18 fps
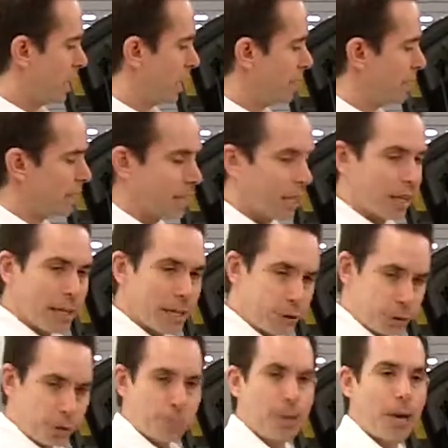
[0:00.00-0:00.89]
it is an
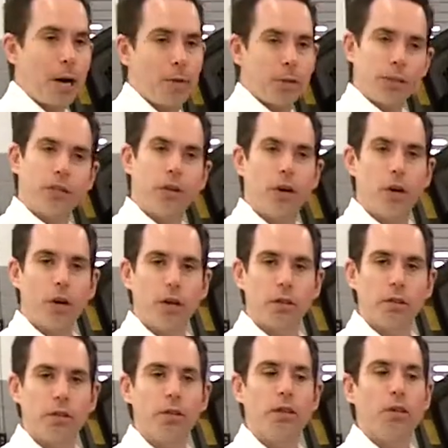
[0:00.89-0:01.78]
electric powered
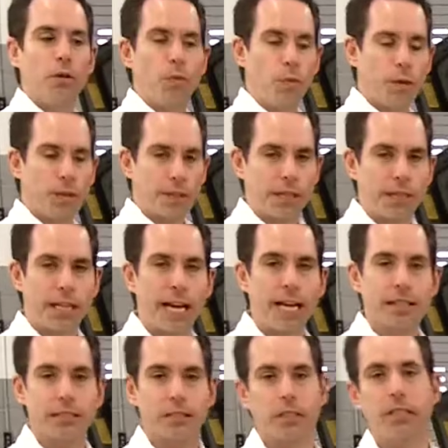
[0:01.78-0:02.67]
car with a
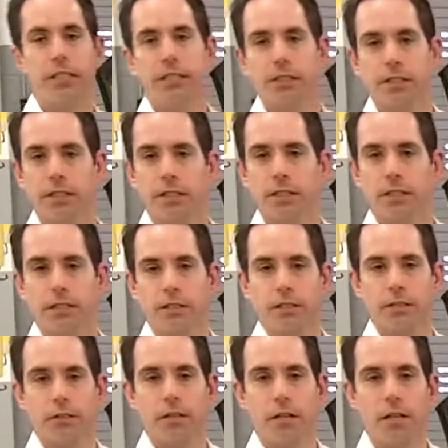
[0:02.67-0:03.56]
gasoline assist.
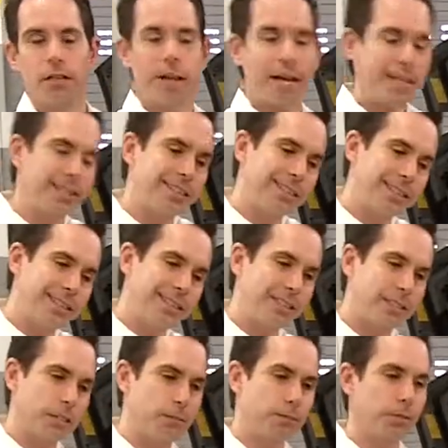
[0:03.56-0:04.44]
That is the
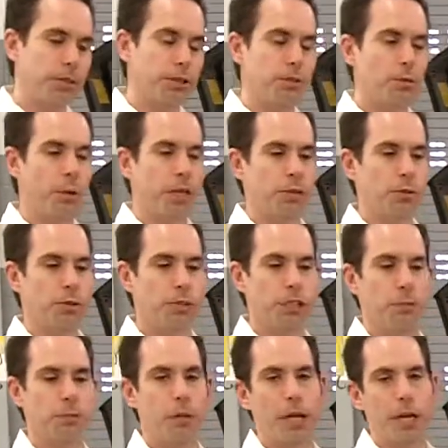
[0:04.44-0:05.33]
simplest way to
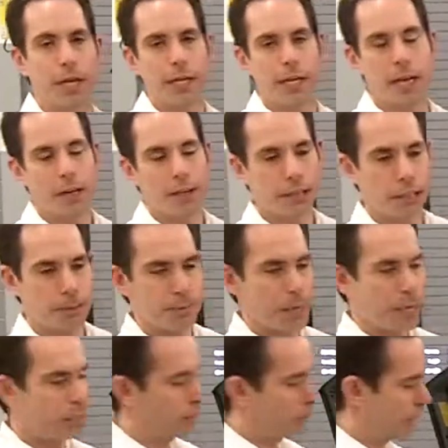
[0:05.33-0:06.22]
explain it, and I'll
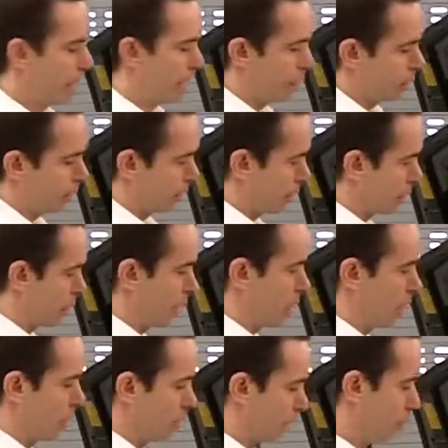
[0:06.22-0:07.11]
expand on that
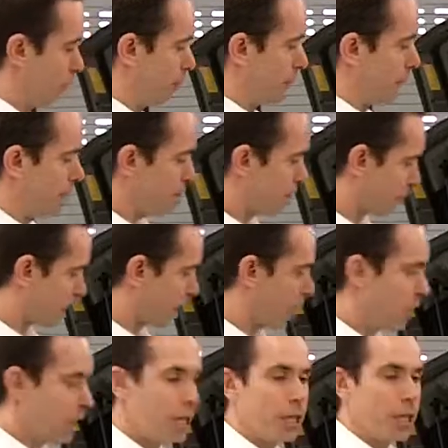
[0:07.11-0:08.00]
in a little bit.
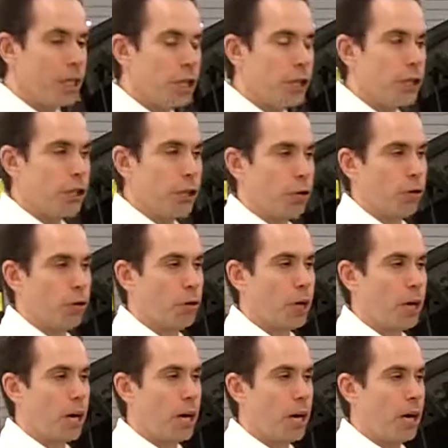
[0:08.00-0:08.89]

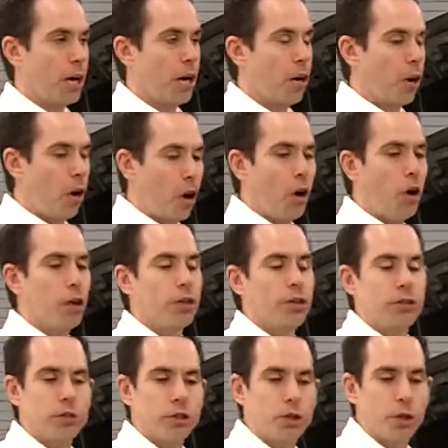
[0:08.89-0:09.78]

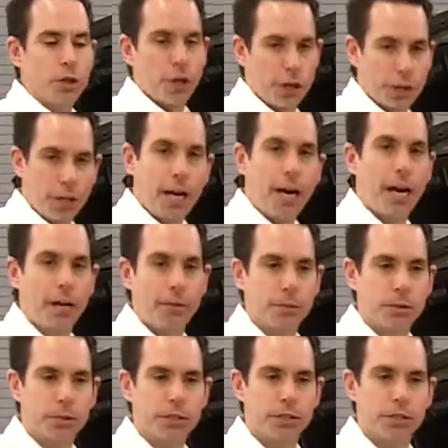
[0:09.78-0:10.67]
All Toyota
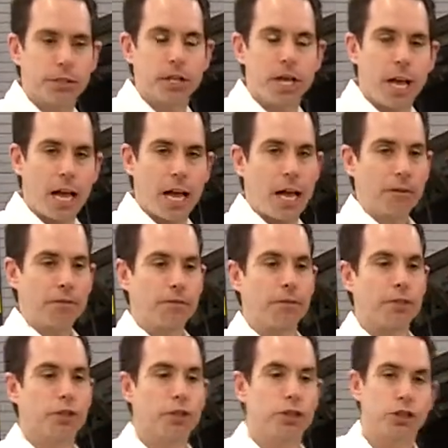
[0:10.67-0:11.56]
hybrids
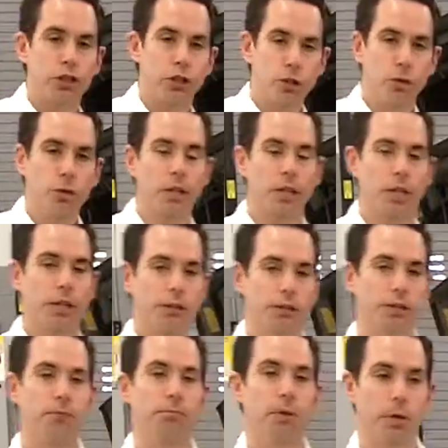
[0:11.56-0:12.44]
have two
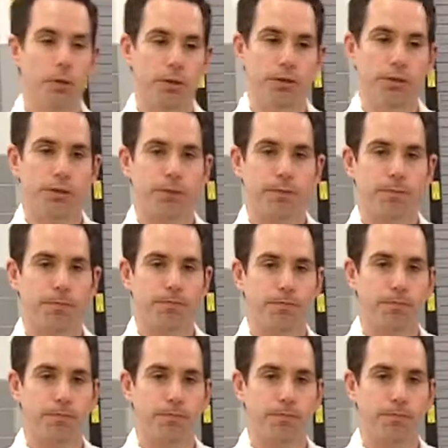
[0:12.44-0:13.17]
electric motors.